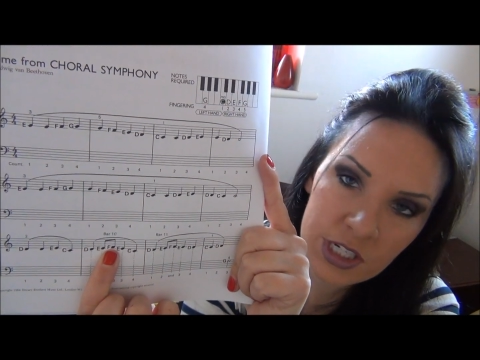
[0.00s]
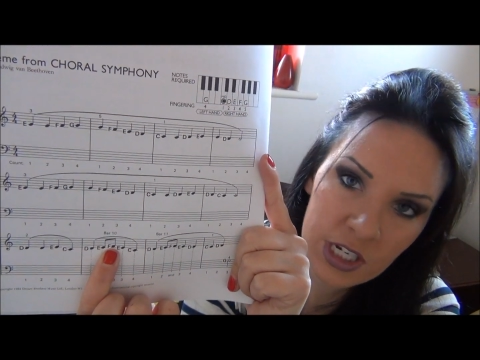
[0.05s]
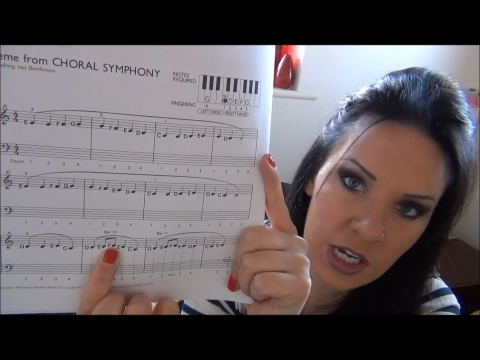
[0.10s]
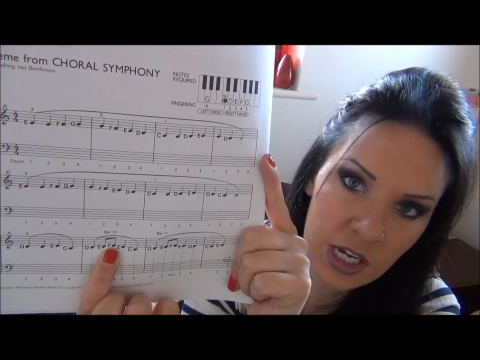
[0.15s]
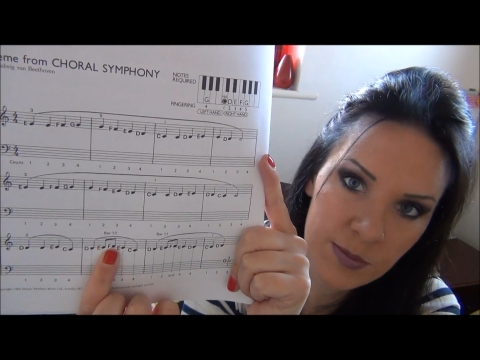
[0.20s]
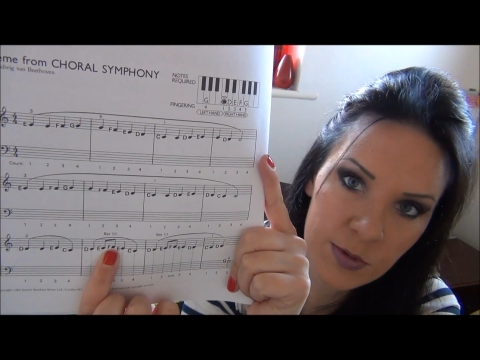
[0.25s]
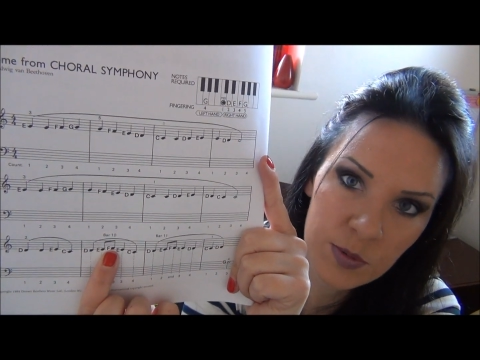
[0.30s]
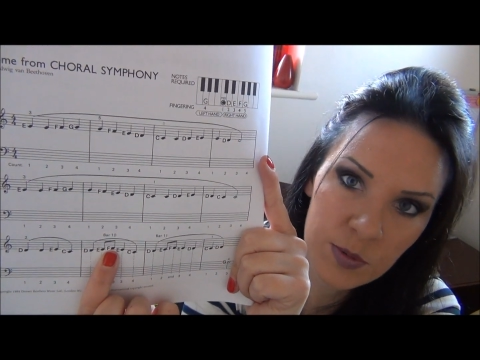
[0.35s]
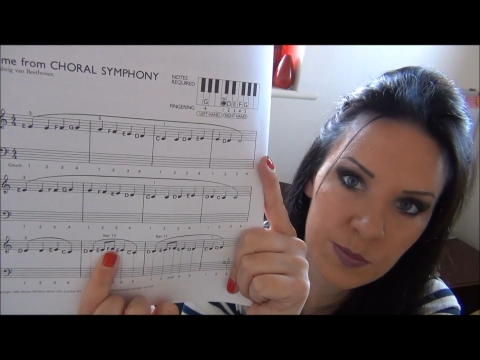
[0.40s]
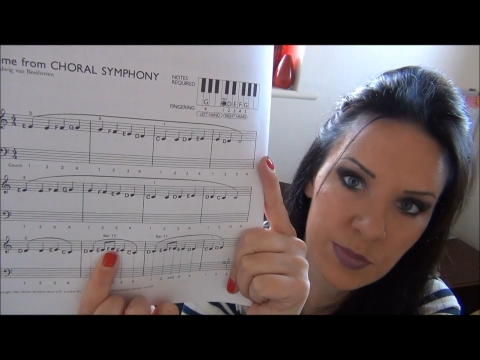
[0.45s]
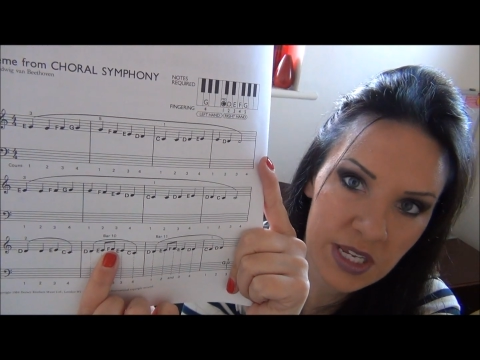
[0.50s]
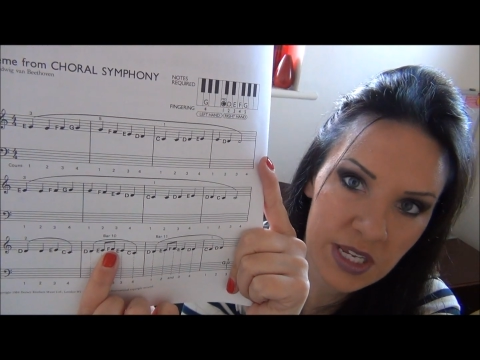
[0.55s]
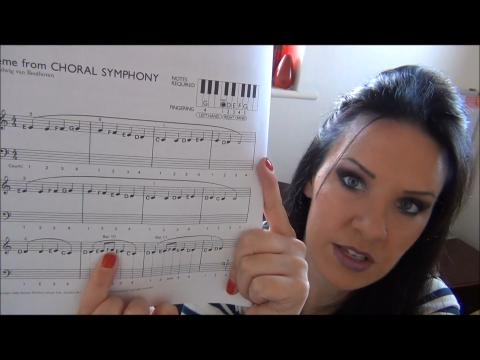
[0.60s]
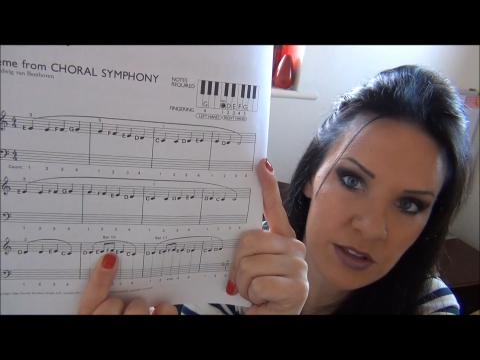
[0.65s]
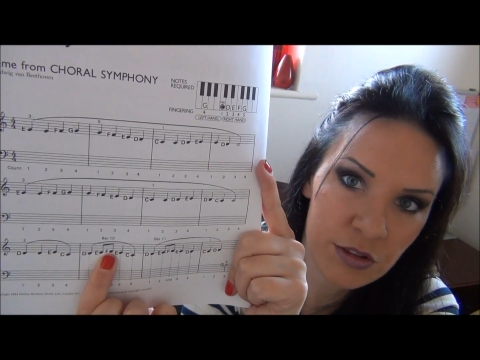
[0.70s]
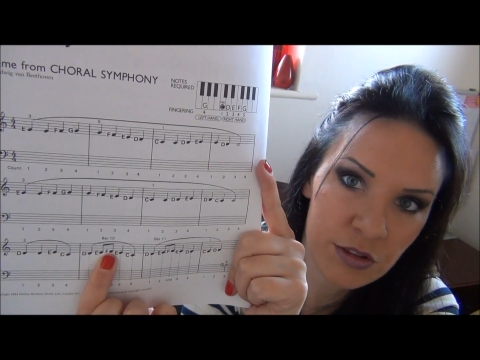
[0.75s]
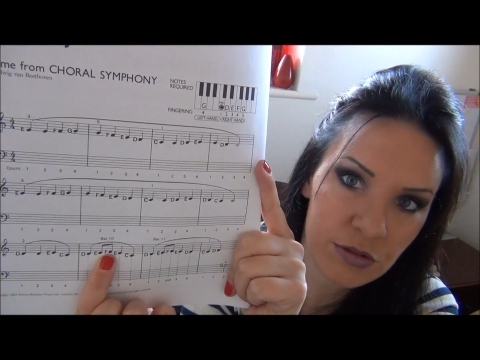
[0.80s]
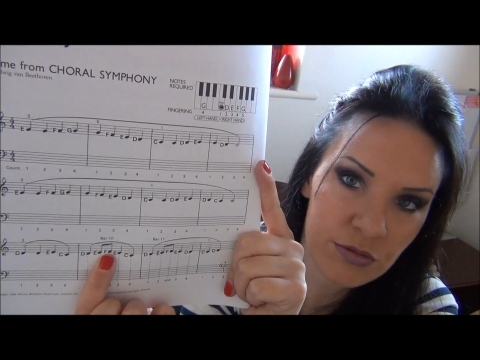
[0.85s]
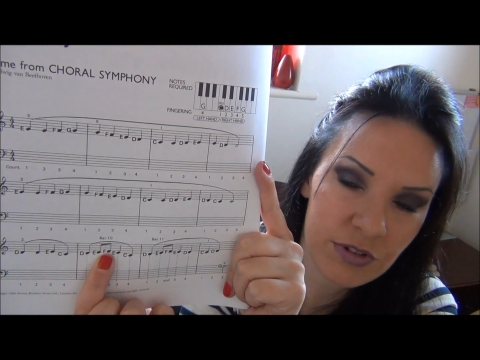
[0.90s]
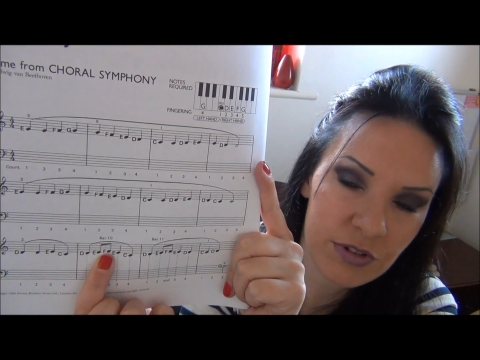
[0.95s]
come on beat
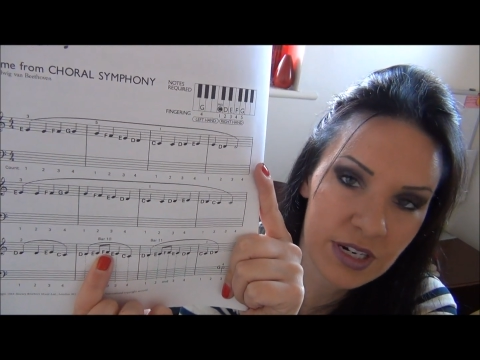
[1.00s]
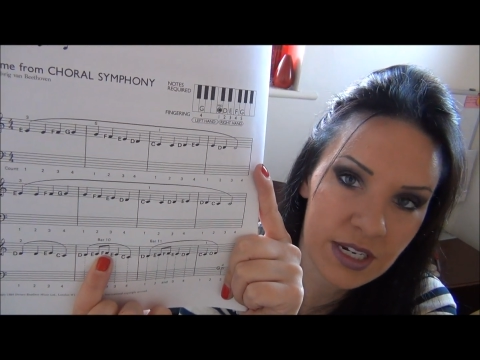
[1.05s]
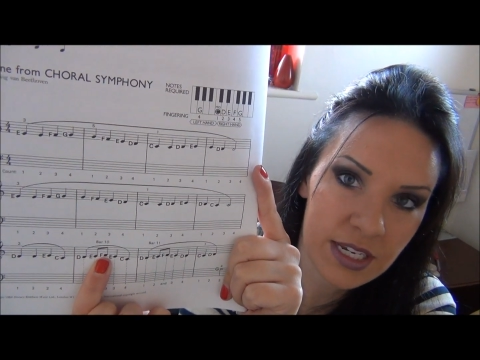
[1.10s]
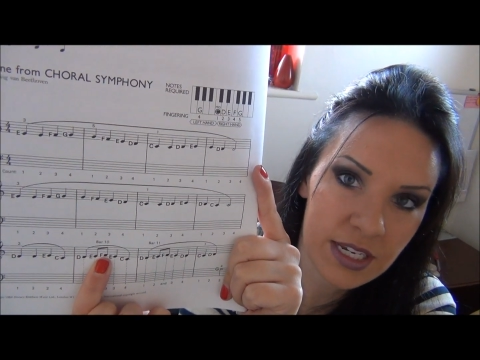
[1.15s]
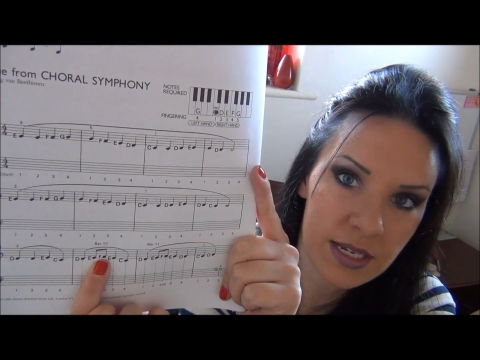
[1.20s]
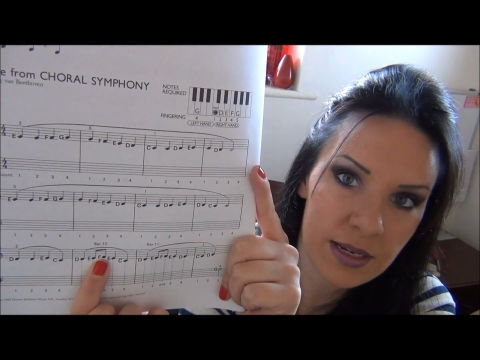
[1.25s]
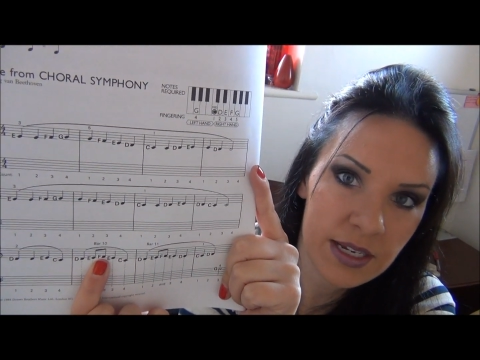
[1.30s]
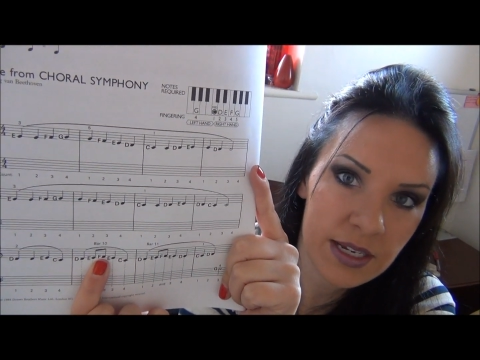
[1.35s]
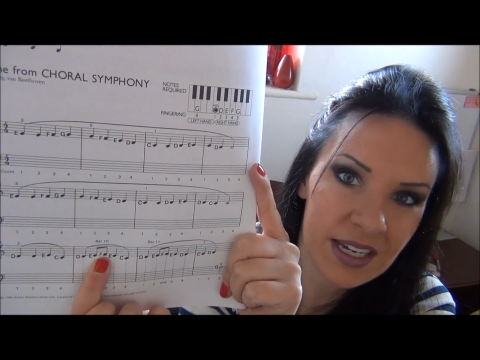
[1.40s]
3,